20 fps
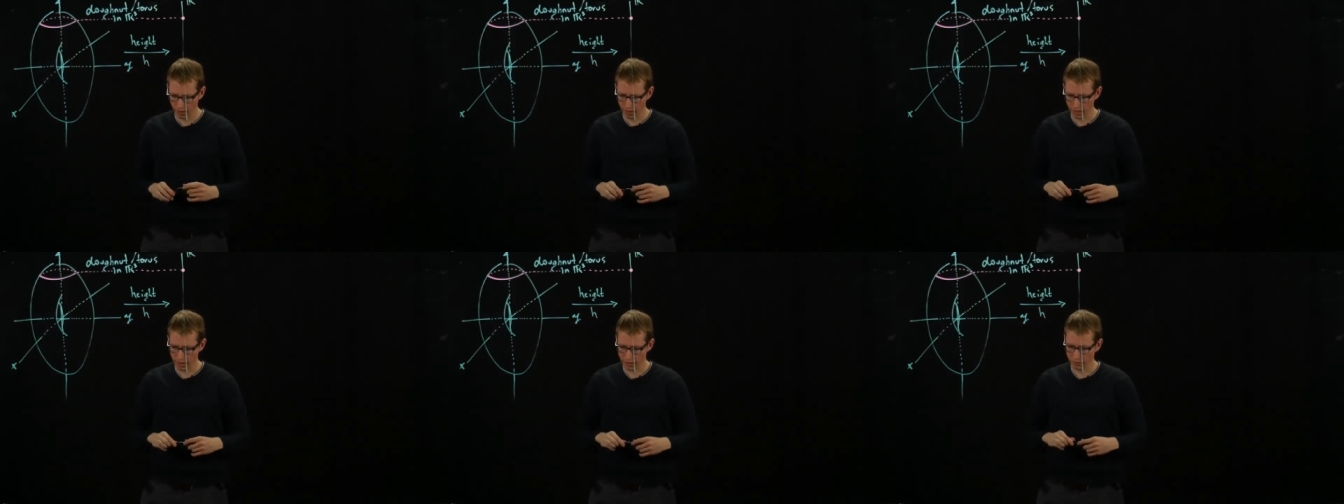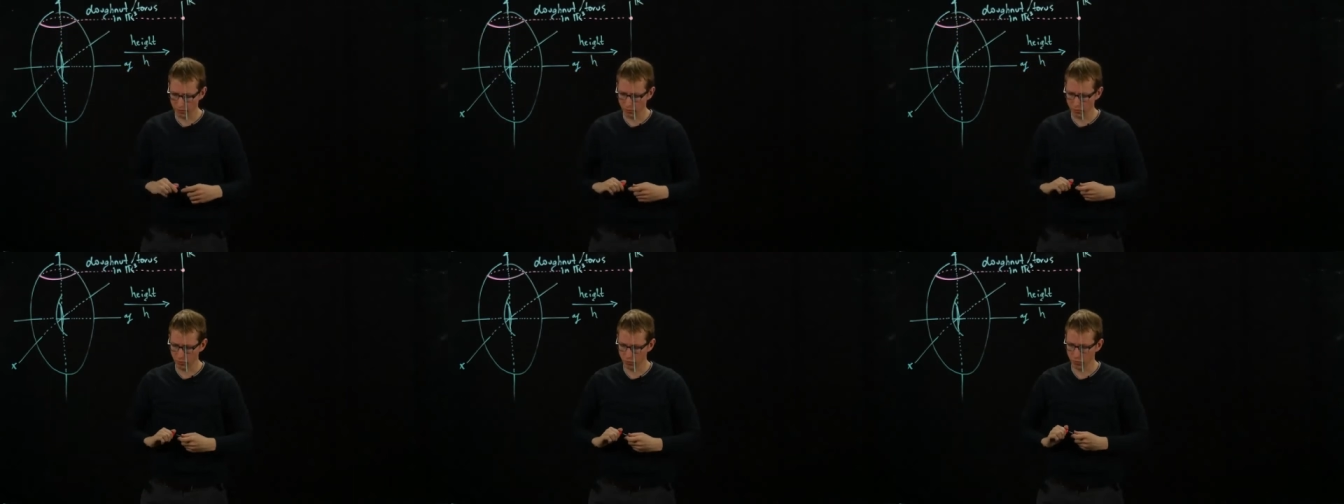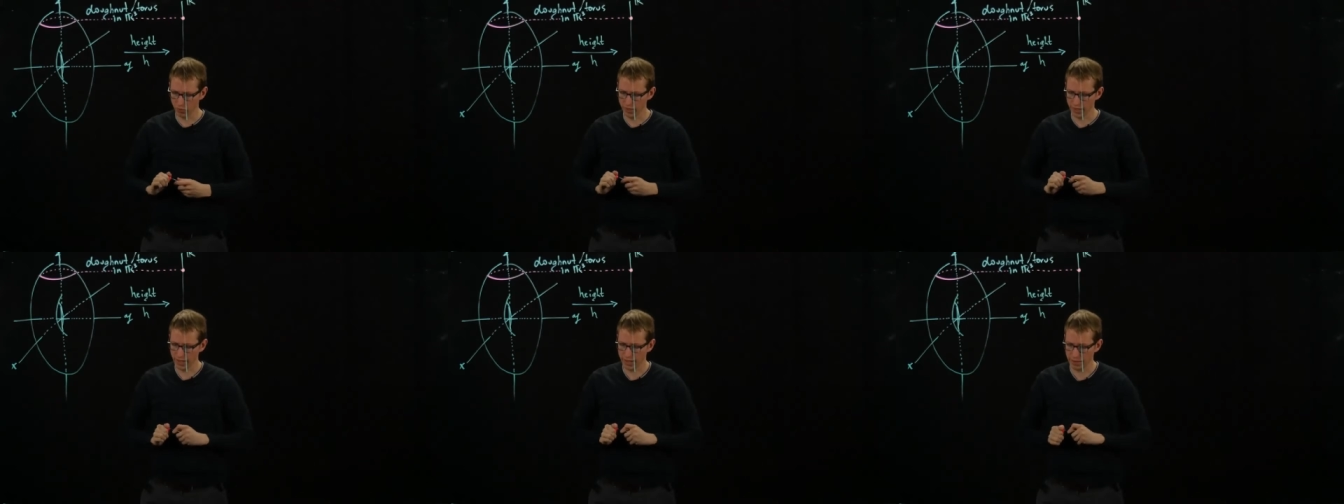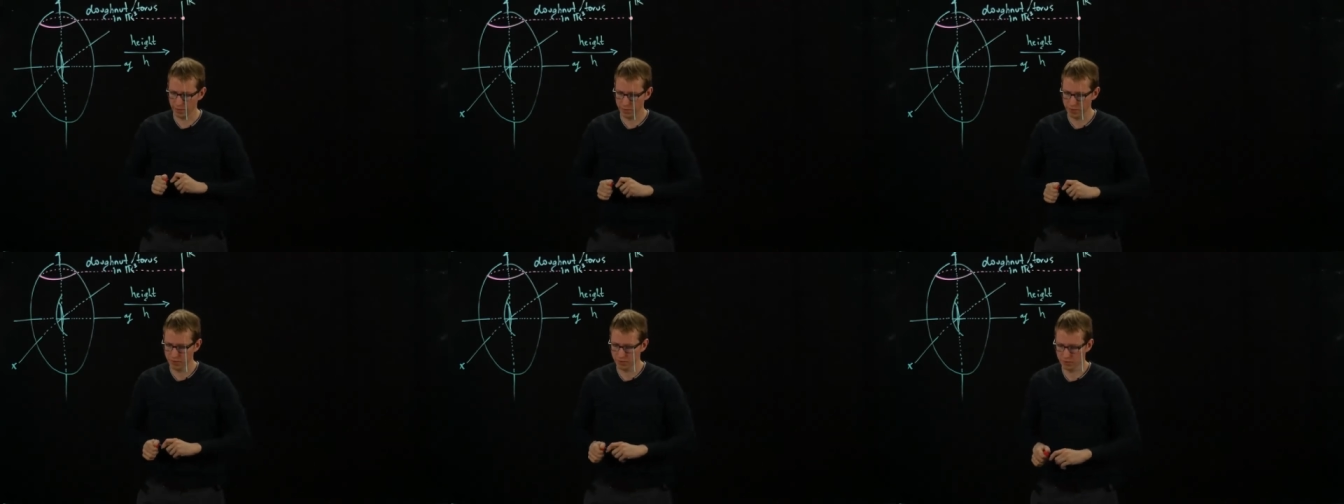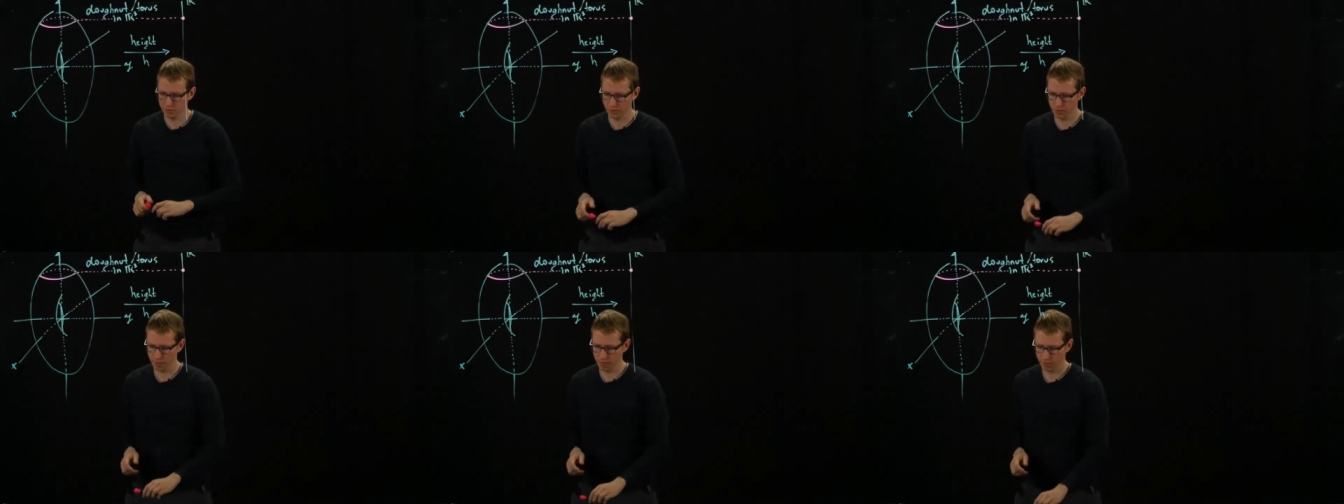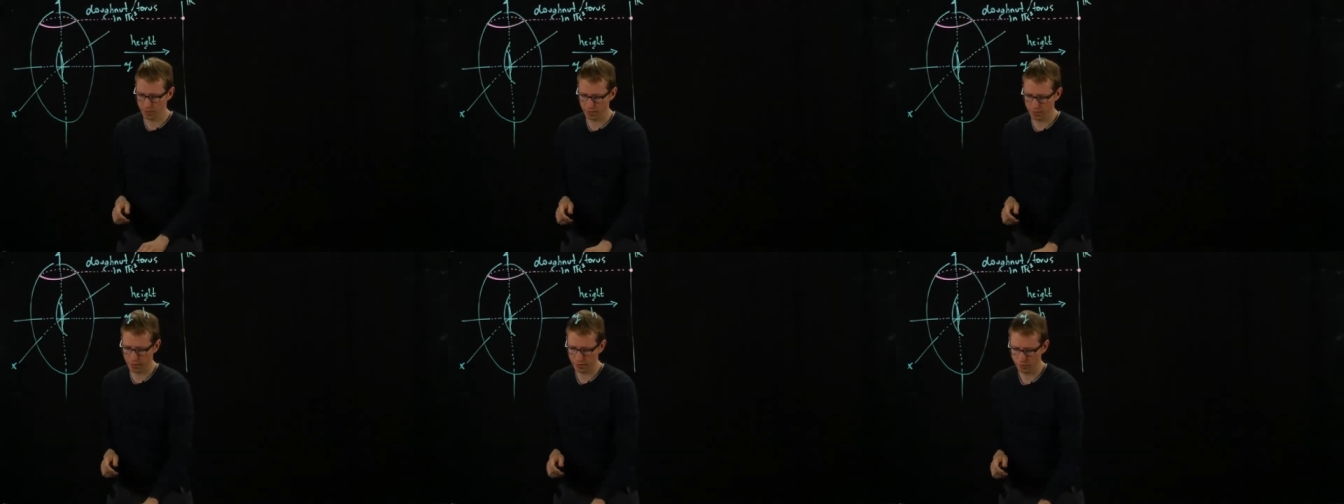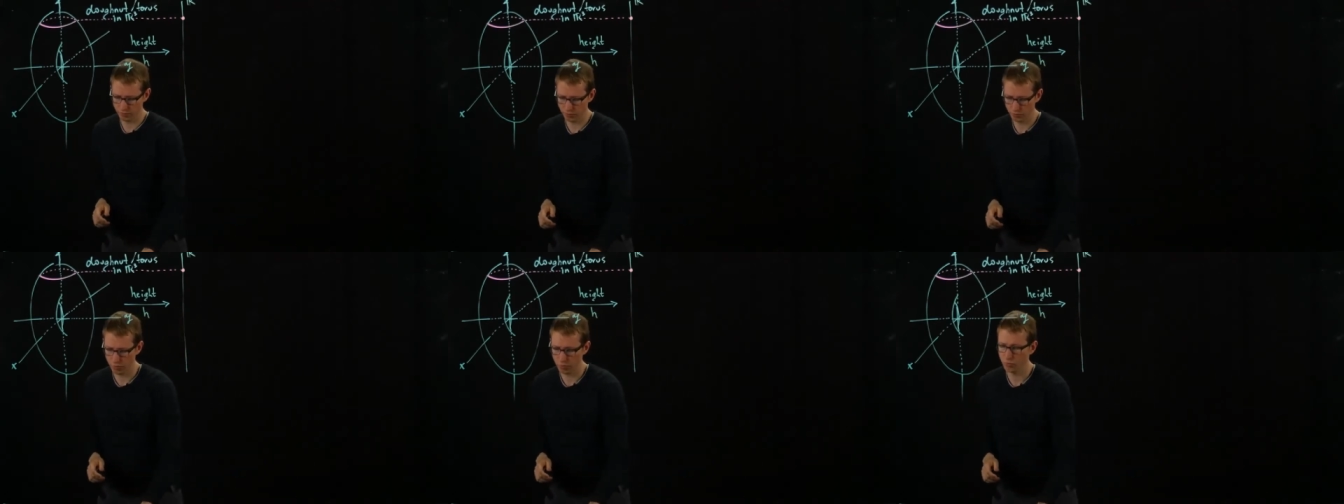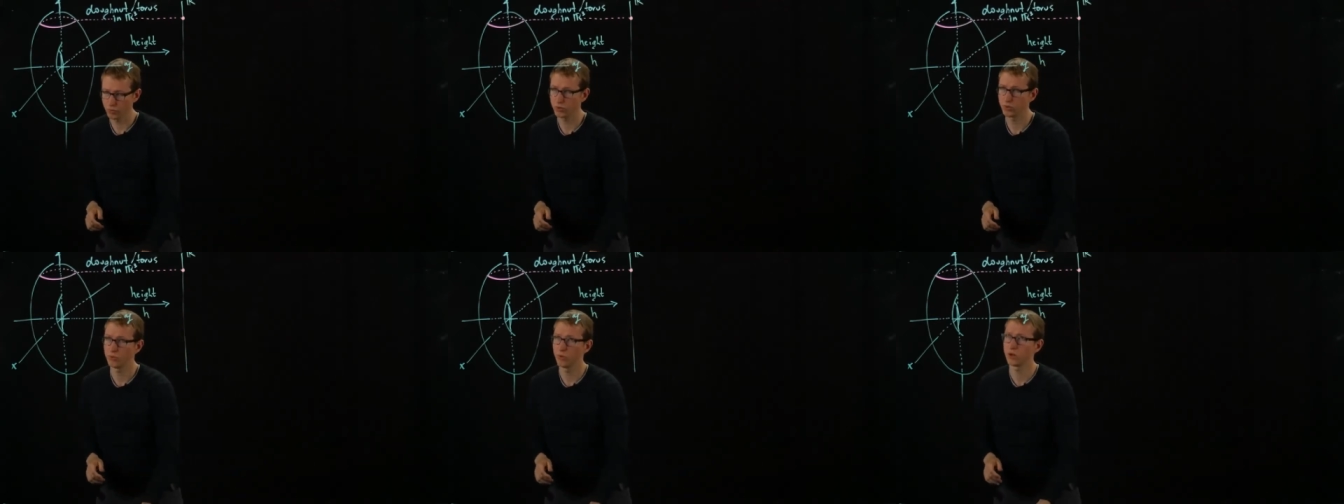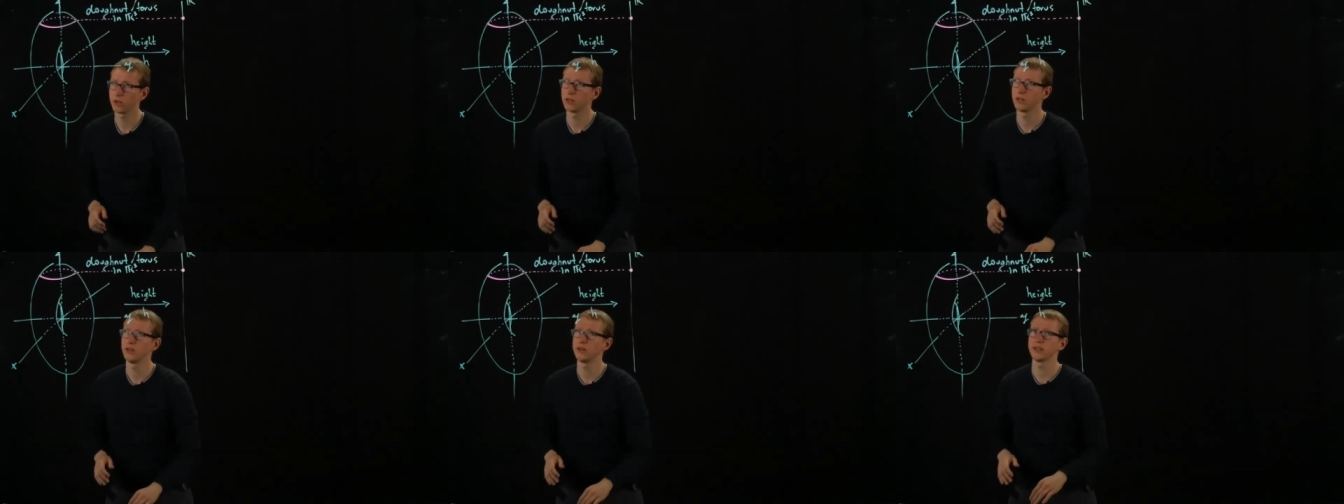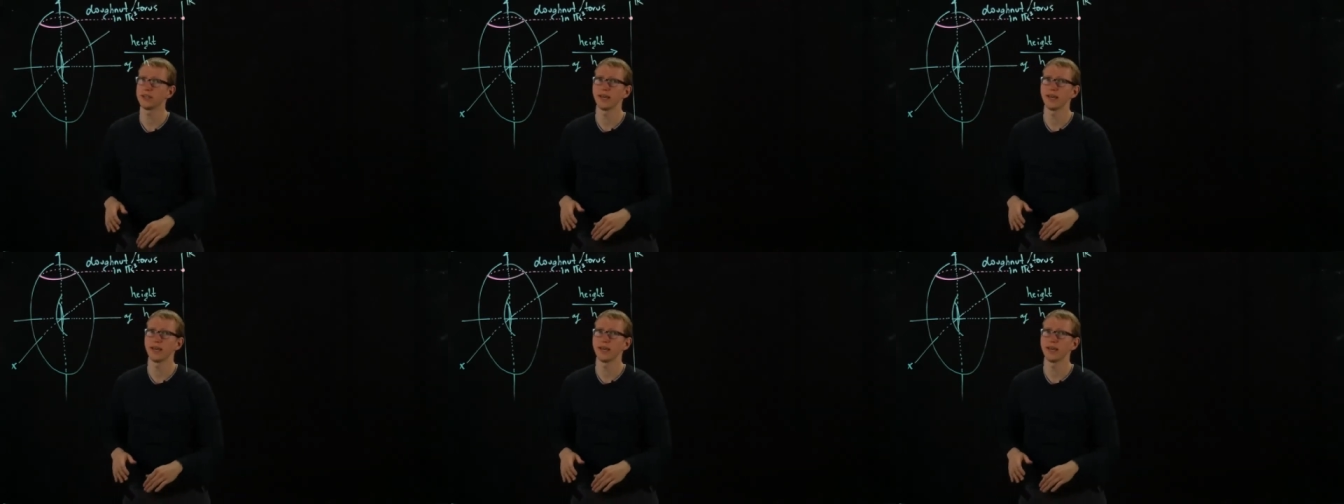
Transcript: And what happens, and what we want to look